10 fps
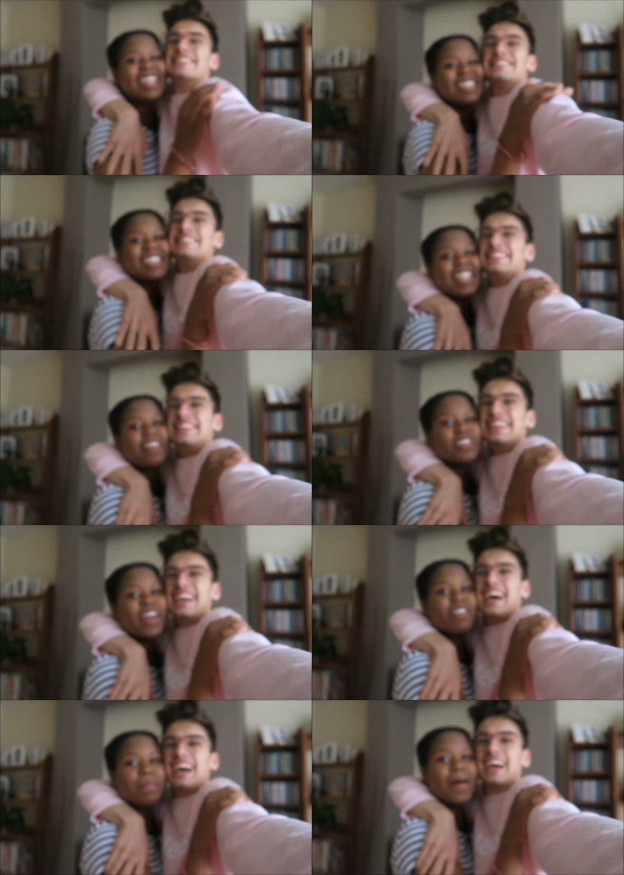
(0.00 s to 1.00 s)
Speaker 1: It's Nia.
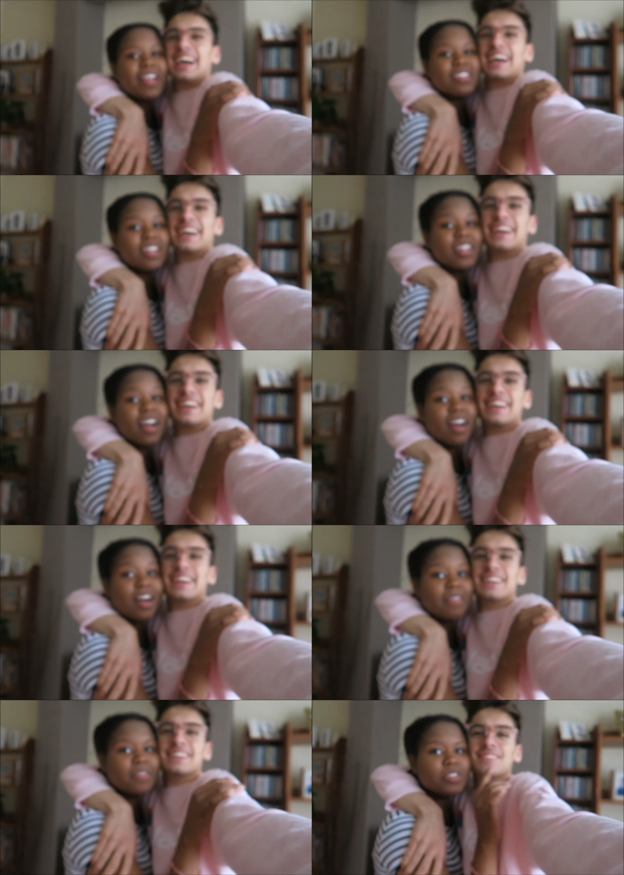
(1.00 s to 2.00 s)
favorite person in the
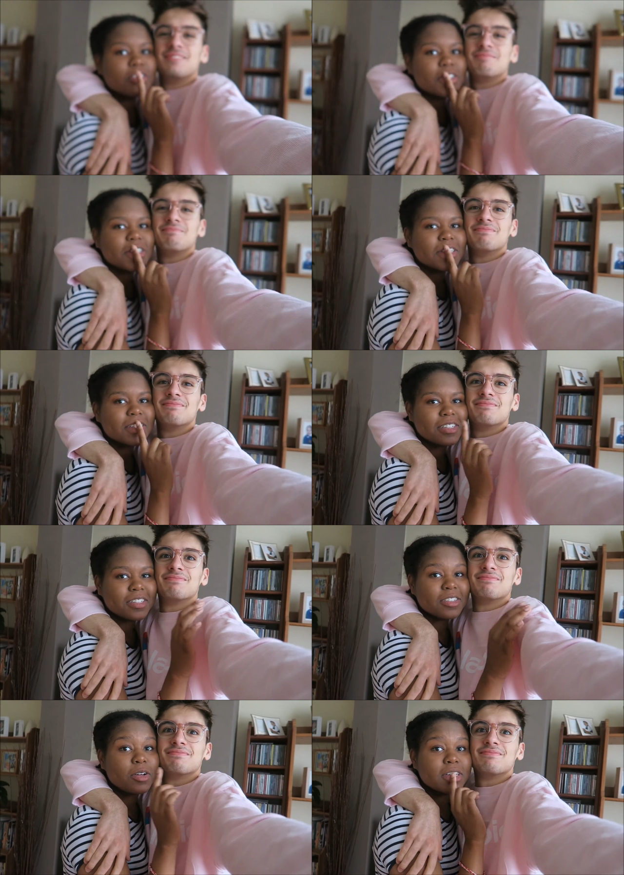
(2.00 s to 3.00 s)
earth. Shh,
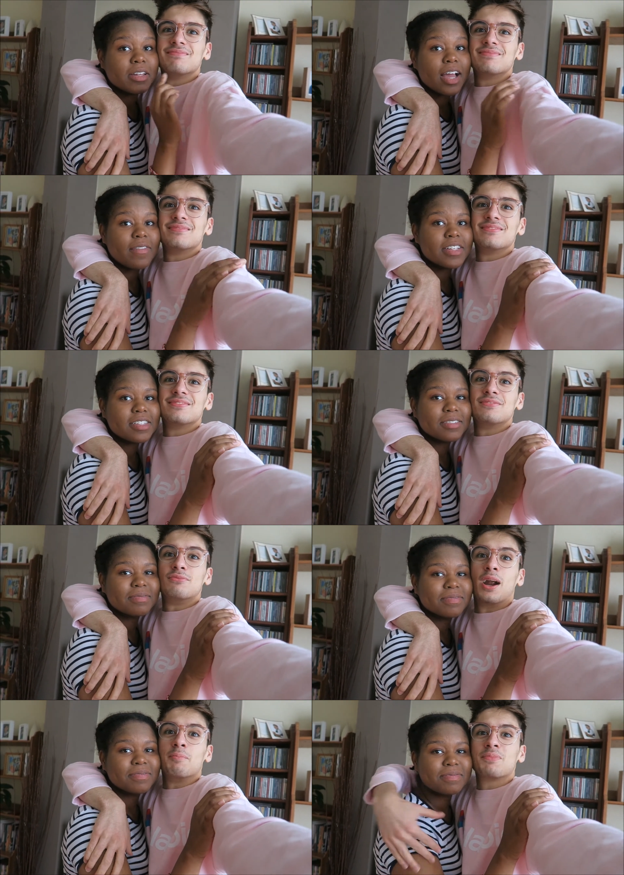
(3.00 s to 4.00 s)
don't tell the others.
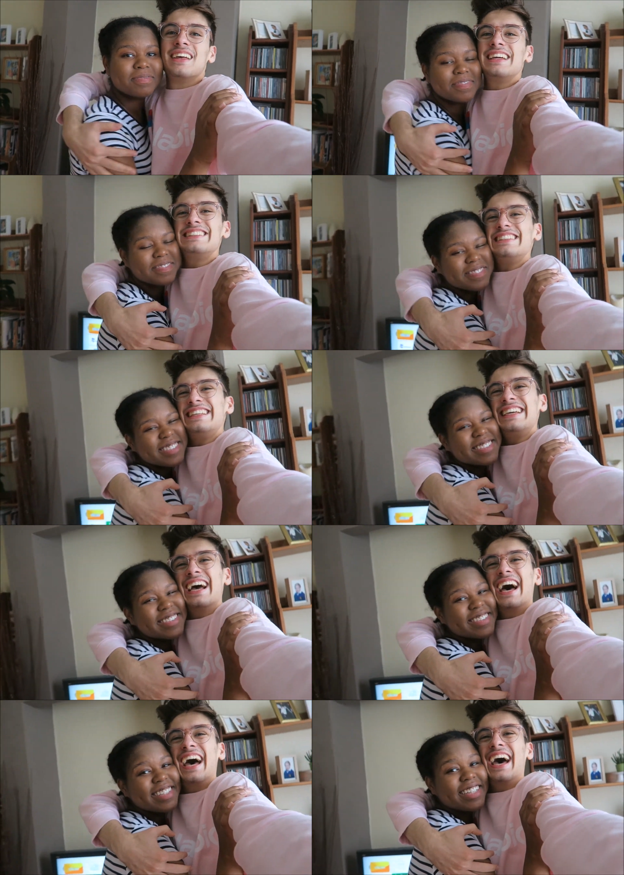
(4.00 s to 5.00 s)
Right. It's
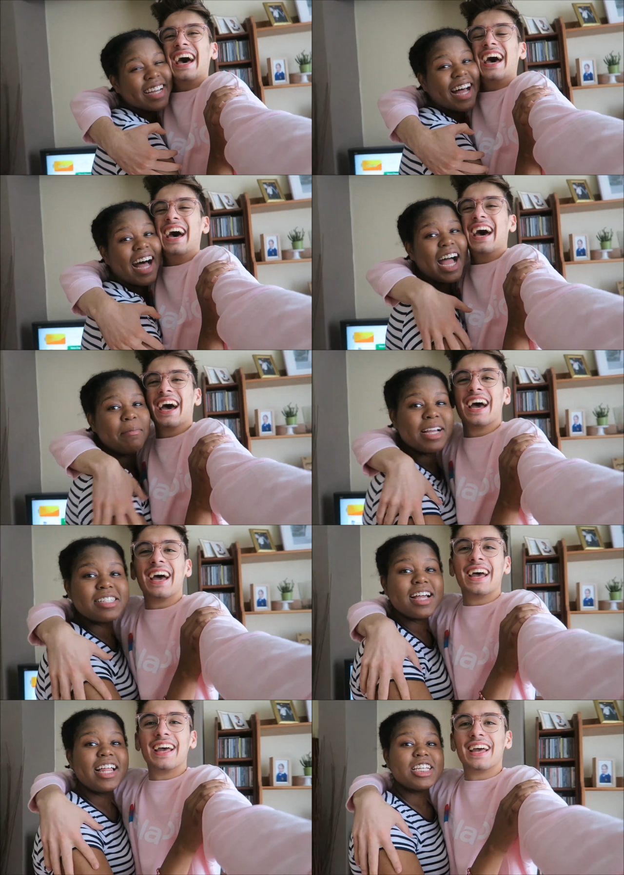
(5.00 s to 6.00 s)
Nia! Hi, my
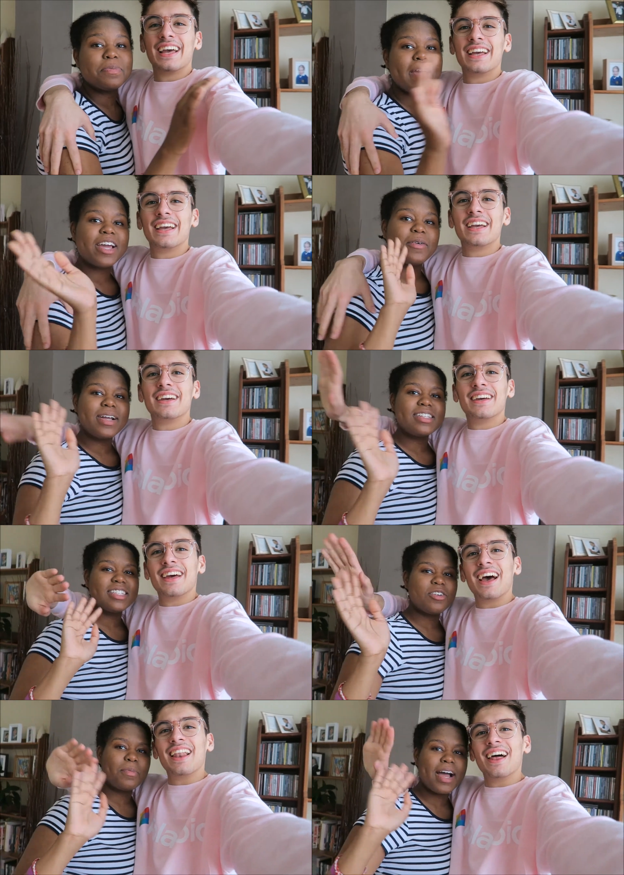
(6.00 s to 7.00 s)
stylish
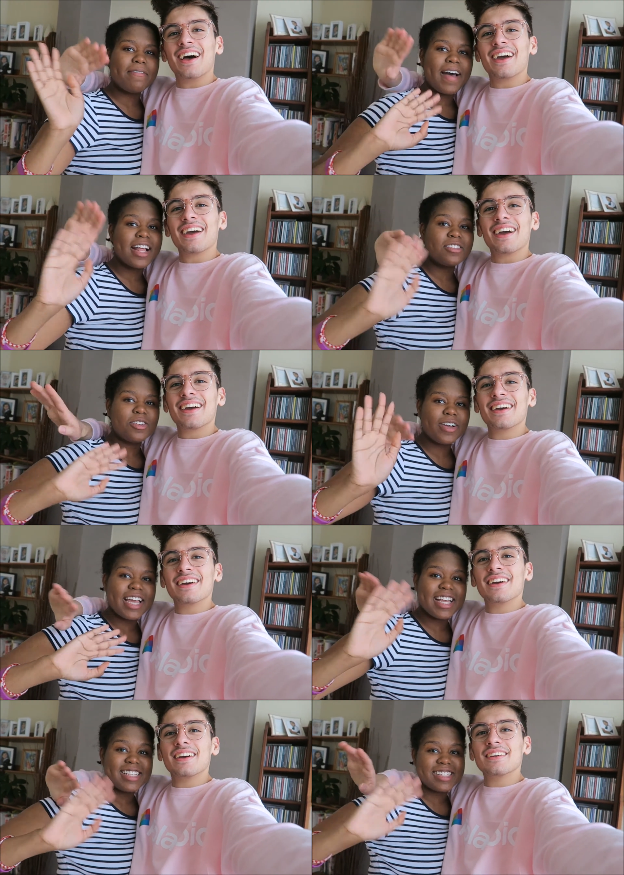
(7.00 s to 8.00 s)
penguins. Hello. My band's not
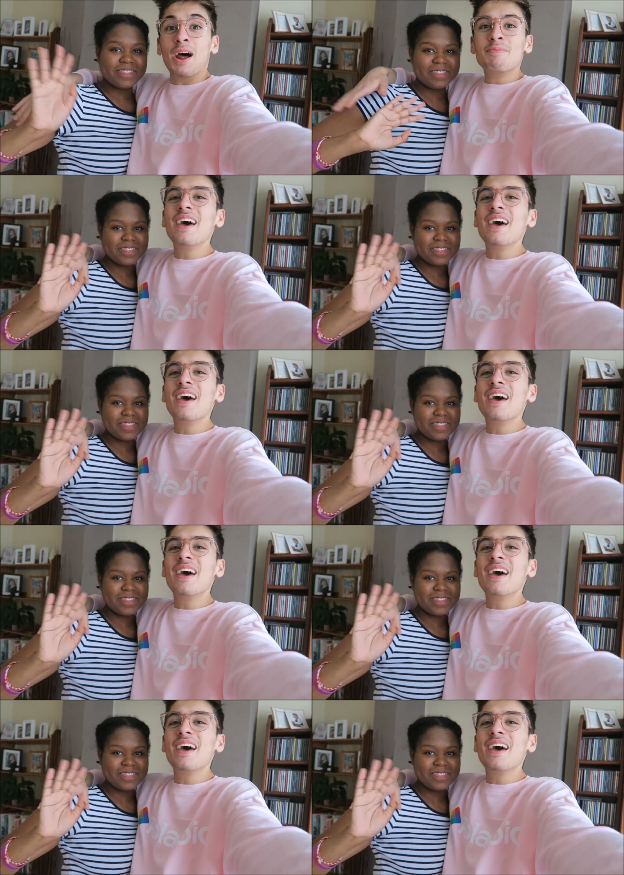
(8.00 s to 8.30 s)
his. Right.